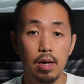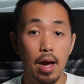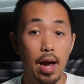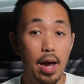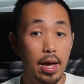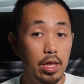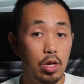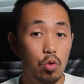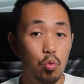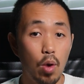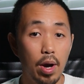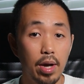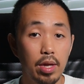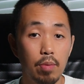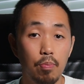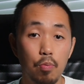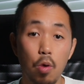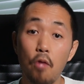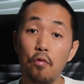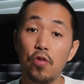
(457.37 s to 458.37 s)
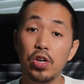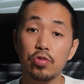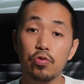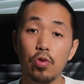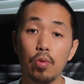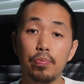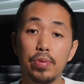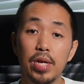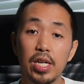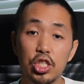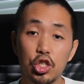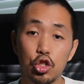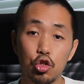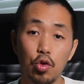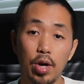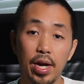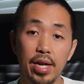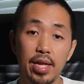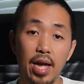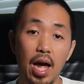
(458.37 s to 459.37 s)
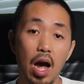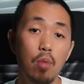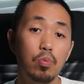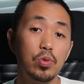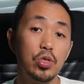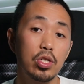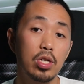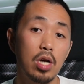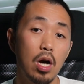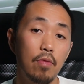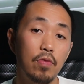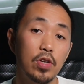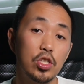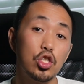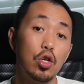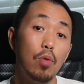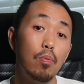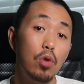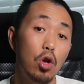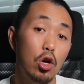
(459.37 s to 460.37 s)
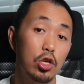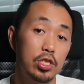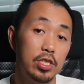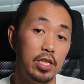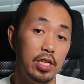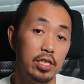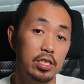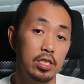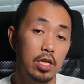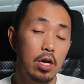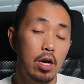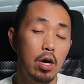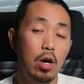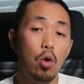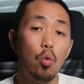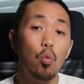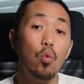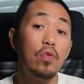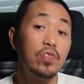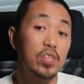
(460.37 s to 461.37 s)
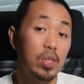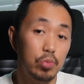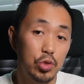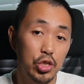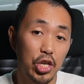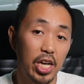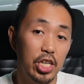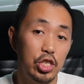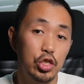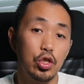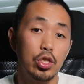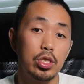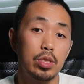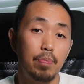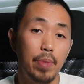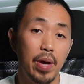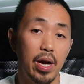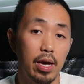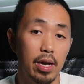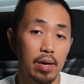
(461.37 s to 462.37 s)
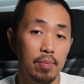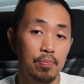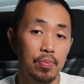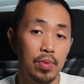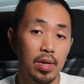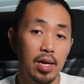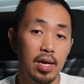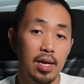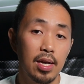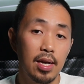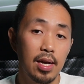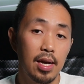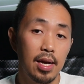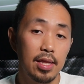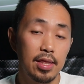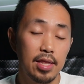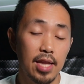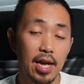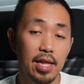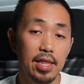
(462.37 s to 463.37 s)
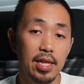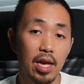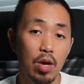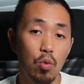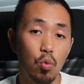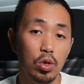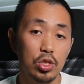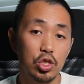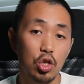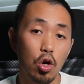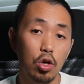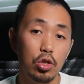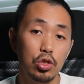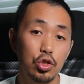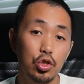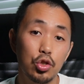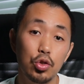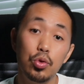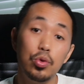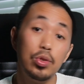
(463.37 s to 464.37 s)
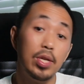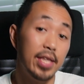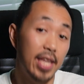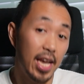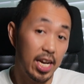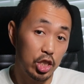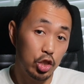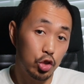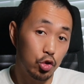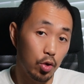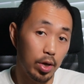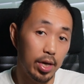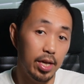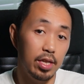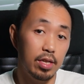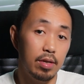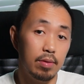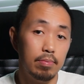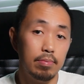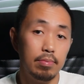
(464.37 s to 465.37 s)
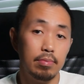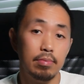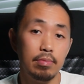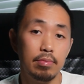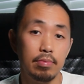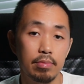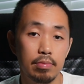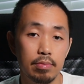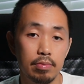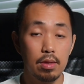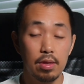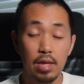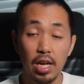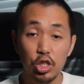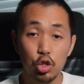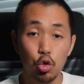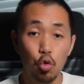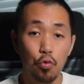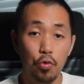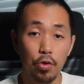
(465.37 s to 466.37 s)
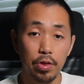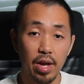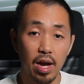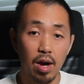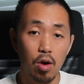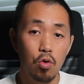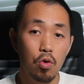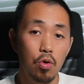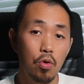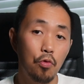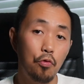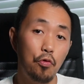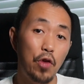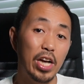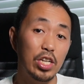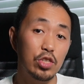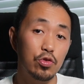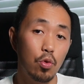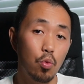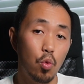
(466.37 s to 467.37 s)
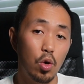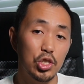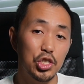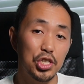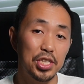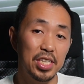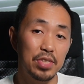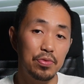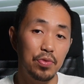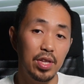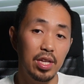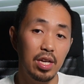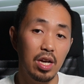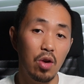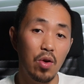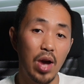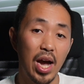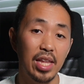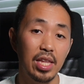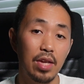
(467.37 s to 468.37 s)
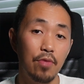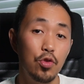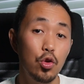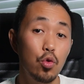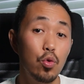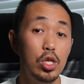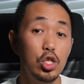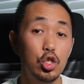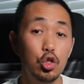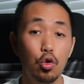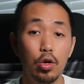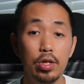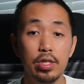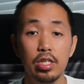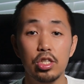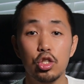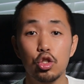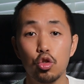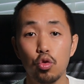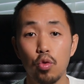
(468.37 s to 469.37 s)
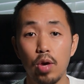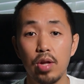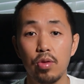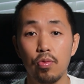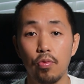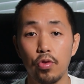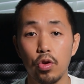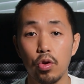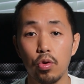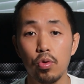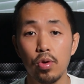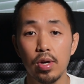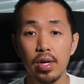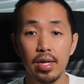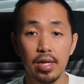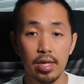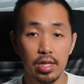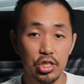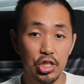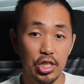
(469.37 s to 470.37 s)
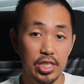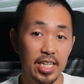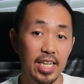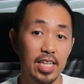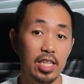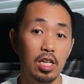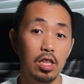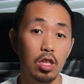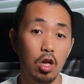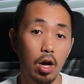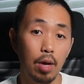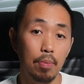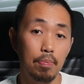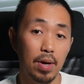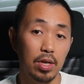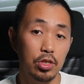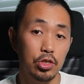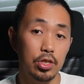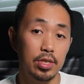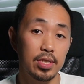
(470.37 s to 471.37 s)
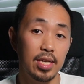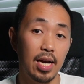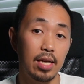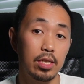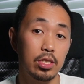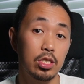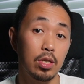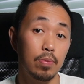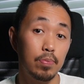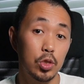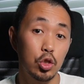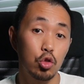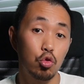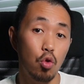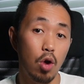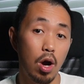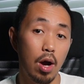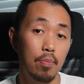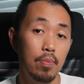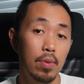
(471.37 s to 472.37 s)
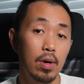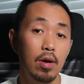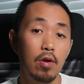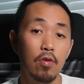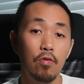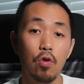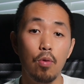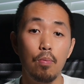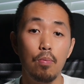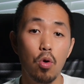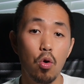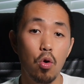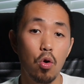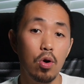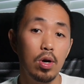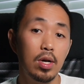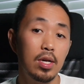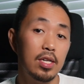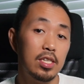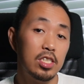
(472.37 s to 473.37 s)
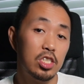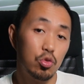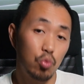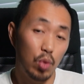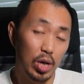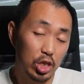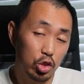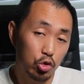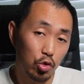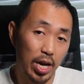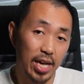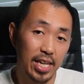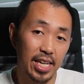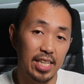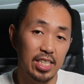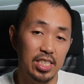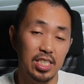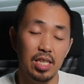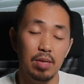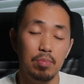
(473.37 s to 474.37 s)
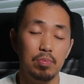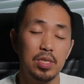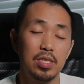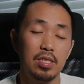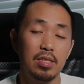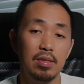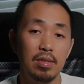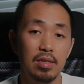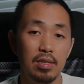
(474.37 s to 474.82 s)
Anyway, the profits from this trade helped to cover some losses with some change to spare. Then it was on to the next trade. That's all for now. Thanks for watching this video, and if you enjoyed this trade review, just hit the like button and subscribe for more swing trading tips.